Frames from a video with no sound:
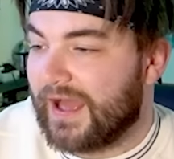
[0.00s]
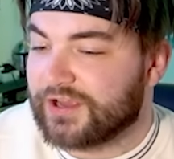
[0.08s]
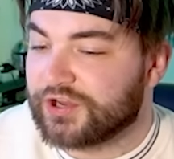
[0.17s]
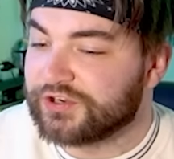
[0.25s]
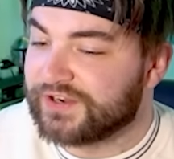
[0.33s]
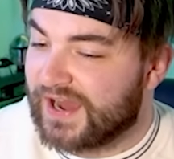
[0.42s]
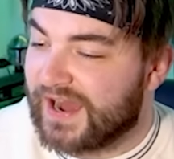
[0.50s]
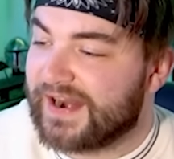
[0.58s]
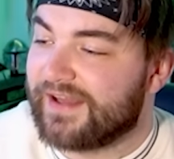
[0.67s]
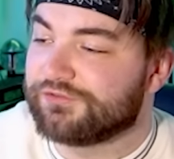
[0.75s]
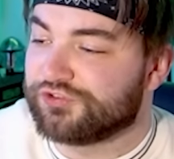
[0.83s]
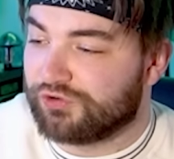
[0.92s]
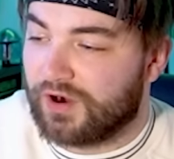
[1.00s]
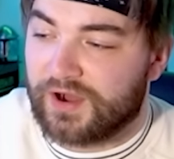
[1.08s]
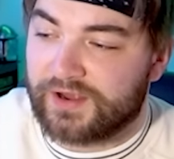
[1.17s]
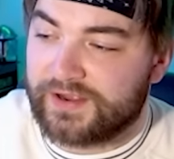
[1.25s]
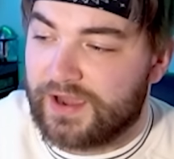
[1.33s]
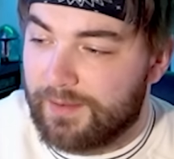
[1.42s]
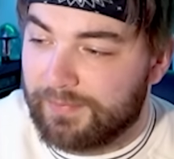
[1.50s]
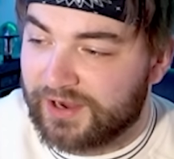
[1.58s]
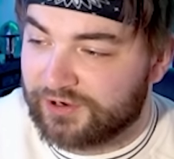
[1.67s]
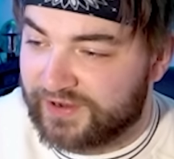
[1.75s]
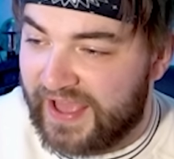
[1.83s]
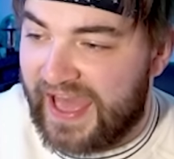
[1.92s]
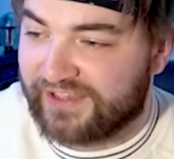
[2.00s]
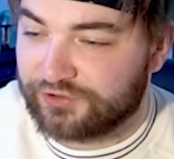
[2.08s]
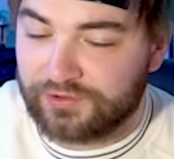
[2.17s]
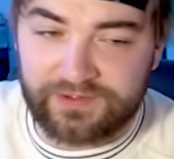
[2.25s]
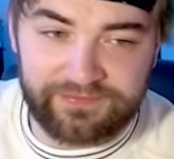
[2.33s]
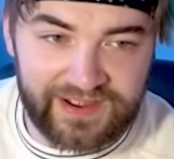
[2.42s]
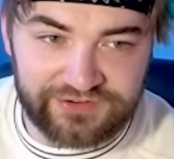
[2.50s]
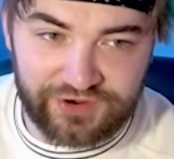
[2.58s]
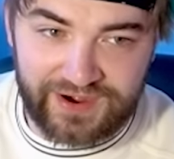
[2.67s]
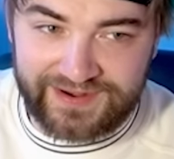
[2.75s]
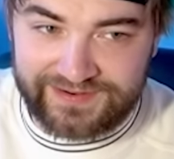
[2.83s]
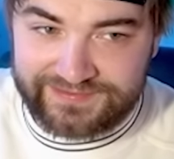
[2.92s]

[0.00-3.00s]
I could not have drawn a better castle if I tried.